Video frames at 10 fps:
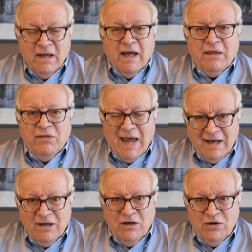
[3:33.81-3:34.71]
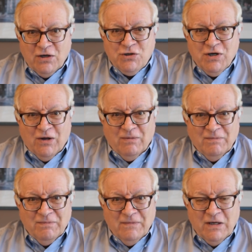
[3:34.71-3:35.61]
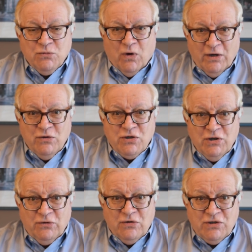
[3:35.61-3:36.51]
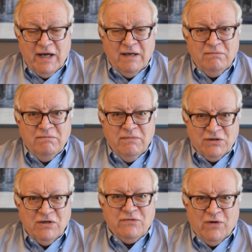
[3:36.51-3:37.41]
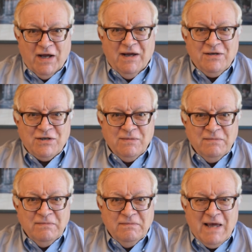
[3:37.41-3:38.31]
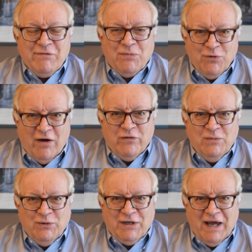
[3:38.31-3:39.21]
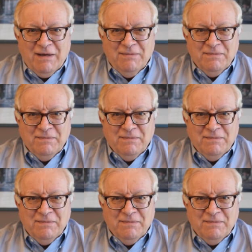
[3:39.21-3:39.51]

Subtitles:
And that, in a nutshell, is why you should understand business finance. Have a profitable day.